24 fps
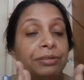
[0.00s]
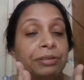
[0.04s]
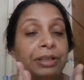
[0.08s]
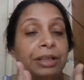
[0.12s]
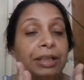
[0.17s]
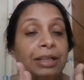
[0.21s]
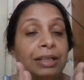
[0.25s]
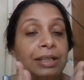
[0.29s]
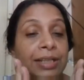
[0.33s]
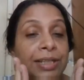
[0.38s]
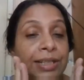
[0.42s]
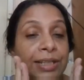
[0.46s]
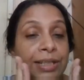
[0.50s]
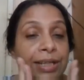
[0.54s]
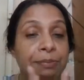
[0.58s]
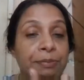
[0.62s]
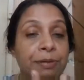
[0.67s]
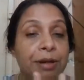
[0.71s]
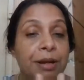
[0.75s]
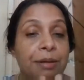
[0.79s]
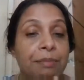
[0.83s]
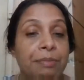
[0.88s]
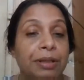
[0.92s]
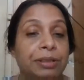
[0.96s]
Step
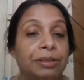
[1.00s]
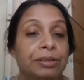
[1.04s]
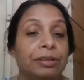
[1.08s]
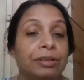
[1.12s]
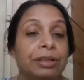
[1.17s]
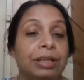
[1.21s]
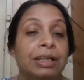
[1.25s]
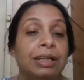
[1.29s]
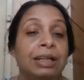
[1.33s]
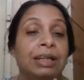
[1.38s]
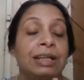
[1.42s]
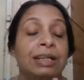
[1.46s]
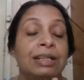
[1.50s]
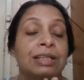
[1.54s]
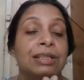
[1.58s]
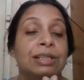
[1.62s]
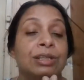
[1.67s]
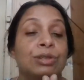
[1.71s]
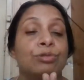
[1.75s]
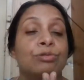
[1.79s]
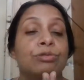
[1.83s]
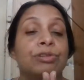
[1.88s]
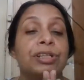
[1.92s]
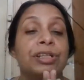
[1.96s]
number three is to
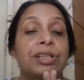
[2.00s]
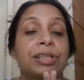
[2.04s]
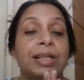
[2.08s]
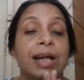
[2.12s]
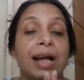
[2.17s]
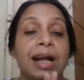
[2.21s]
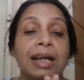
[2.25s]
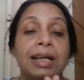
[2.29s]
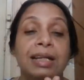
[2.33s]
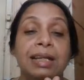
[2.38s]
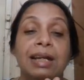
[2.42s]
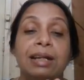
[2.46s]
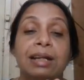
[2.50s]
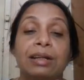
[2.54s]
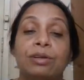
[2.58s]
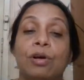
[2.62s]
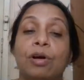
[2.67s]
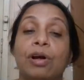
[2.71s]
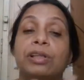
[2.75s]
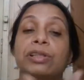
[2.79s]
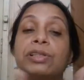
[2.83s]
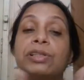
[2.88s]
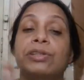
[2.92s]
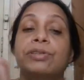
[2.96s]
design and
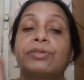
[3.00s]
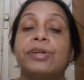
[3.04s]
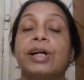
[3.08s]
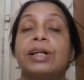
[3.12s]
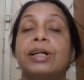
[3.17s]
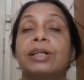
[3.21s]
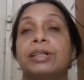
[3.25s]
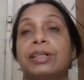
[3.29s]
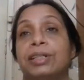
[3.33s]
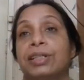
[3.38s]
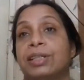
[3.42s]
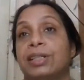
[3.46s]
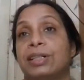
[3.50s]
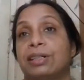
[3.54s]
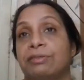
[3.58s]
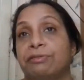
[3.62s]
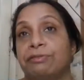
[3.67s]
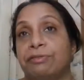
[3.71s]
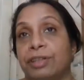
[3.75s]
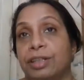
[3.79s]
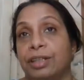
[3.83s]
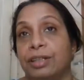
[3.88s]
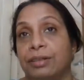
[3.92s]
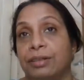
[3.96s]
construct a survey.